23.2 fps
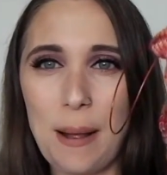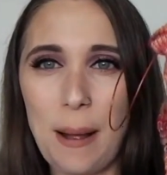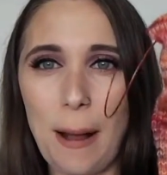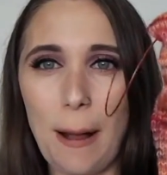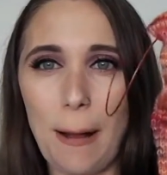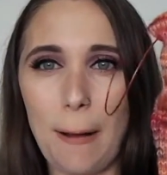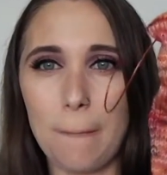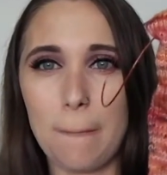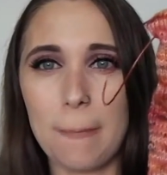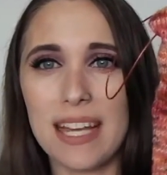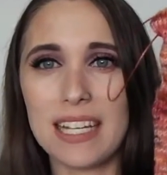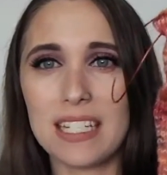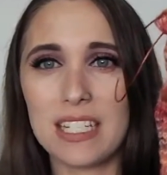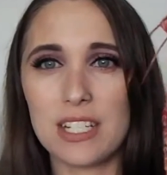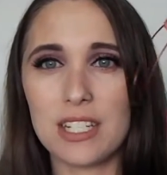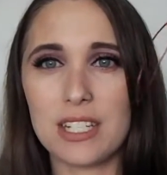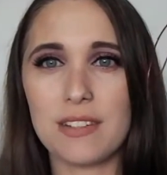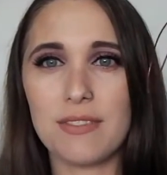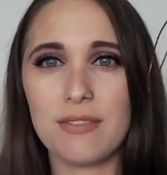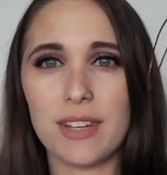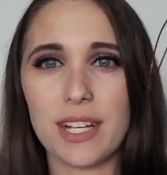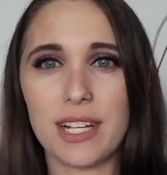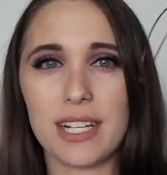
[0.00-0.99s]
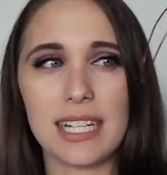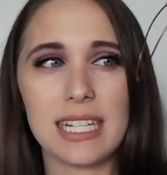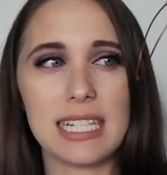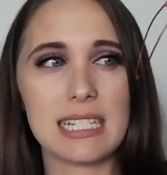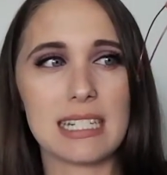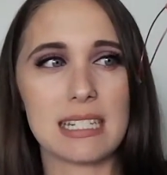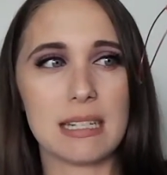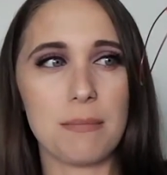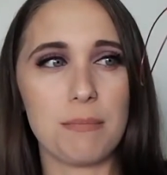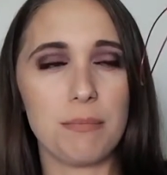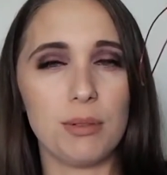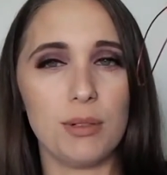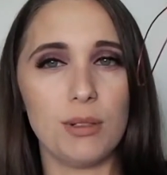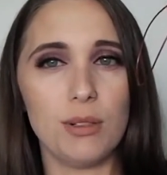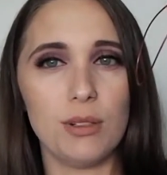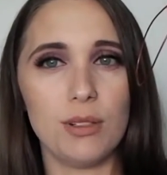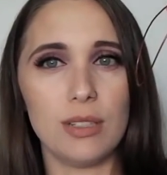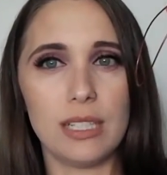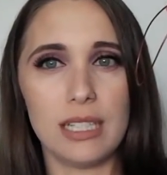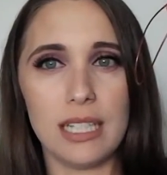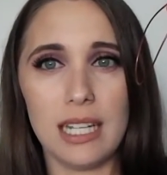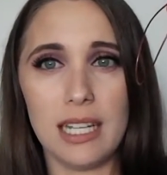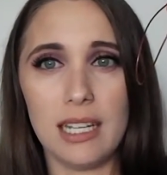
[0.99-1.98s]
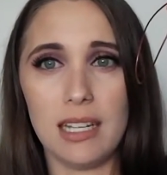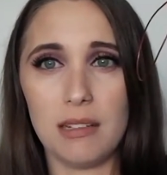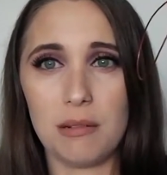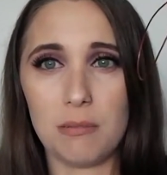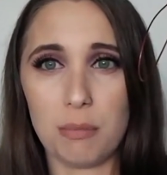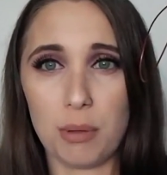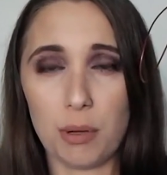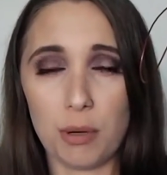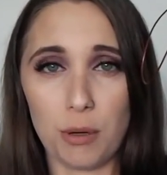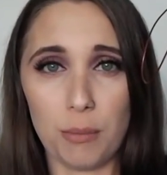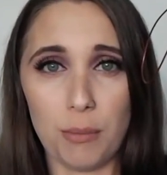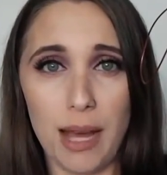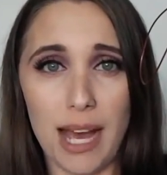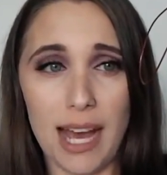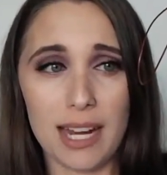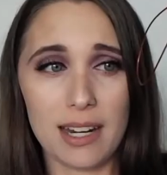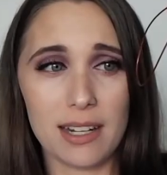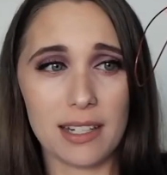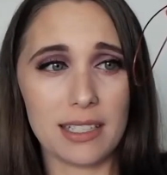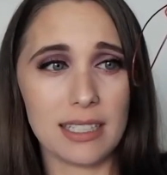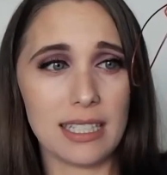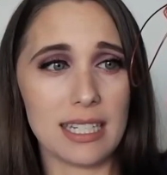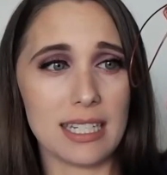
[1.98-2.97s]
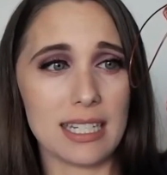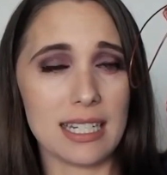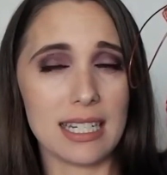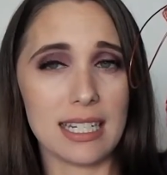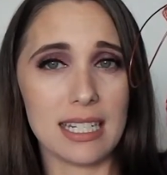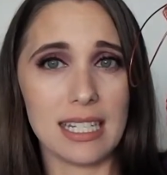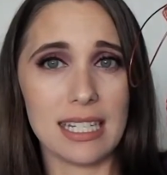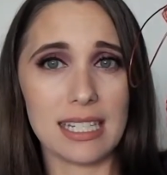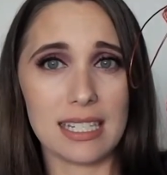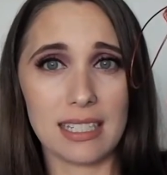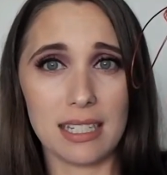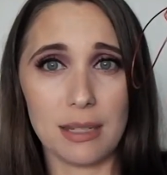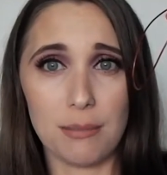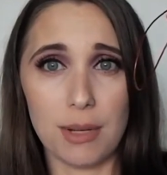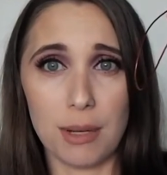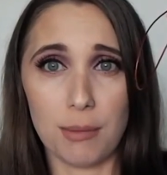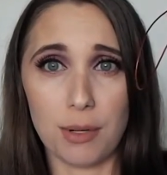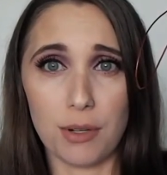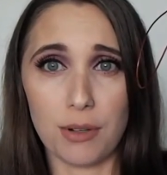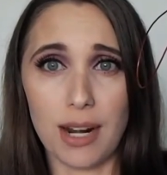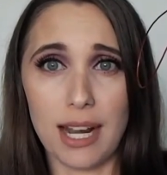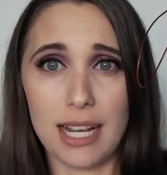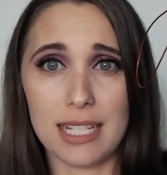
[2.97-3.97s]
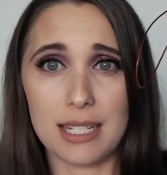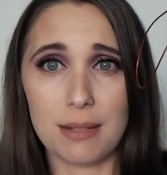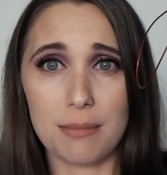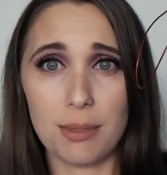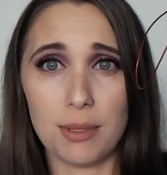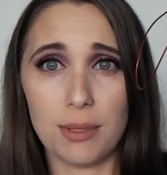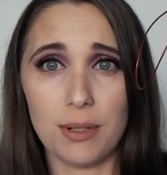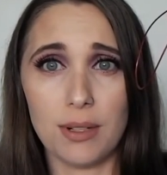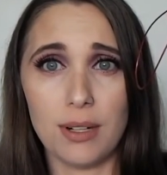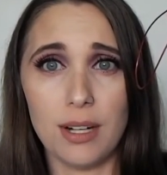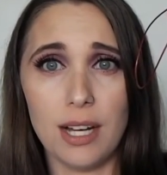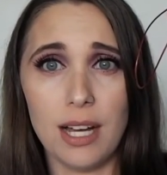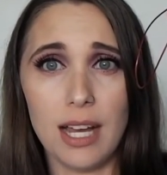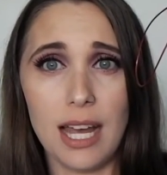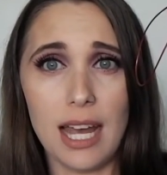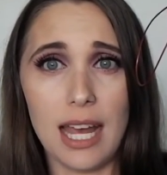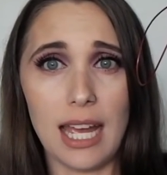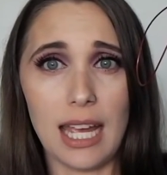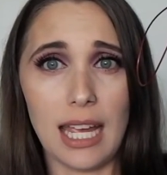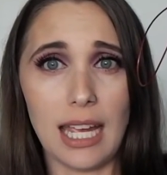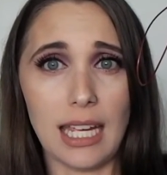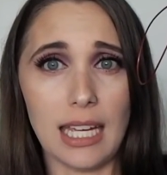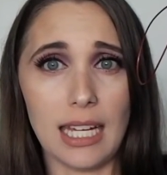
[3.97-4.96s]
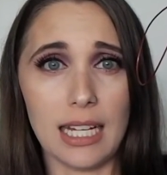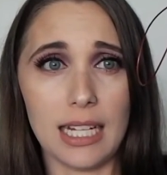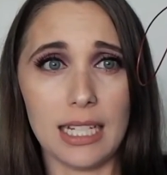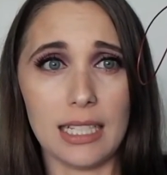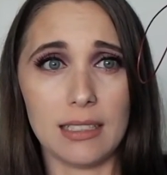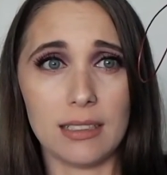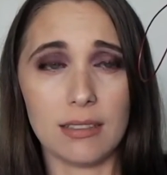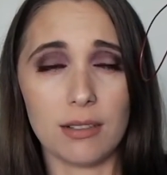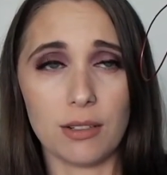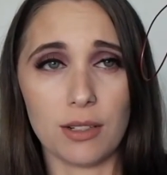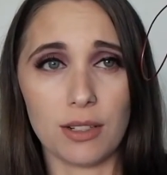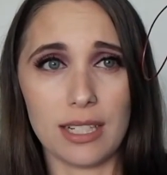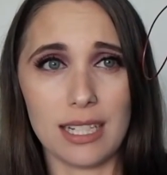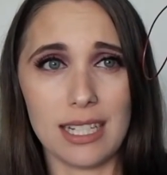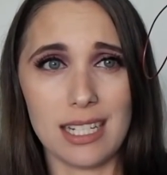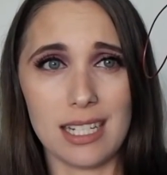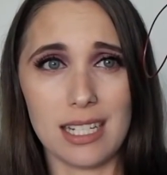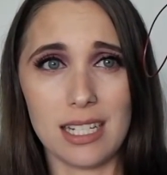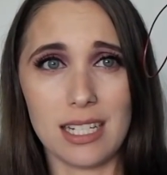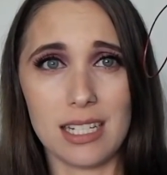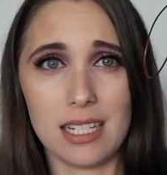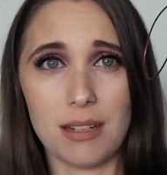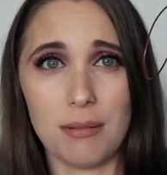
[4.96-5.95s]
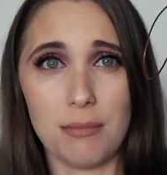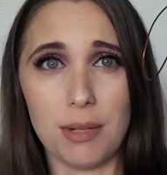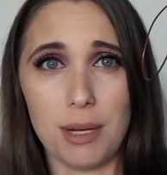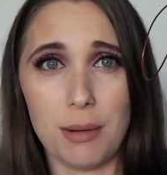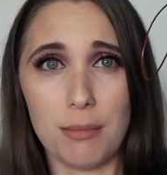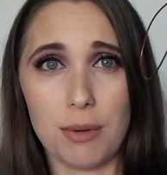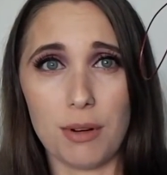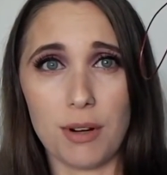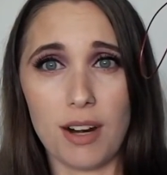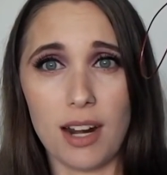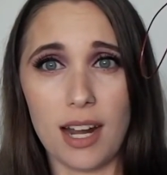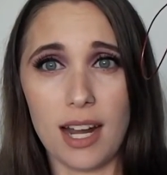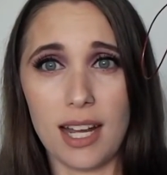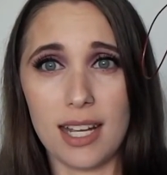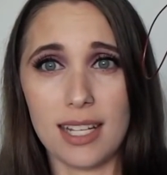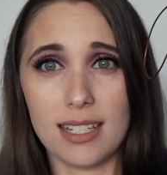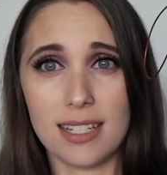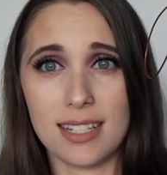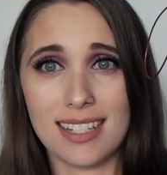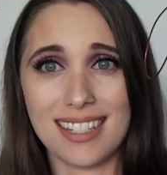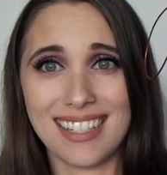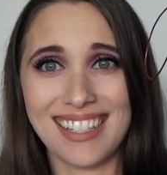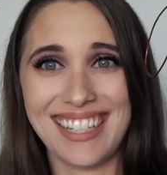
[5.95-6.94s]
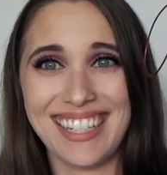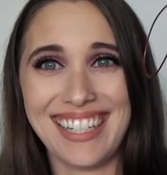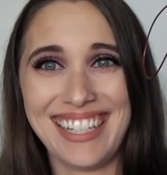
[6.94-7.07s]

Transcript: Um, it's just a very simple knit and purl pattern that's easily memorizable and or easy to memorize.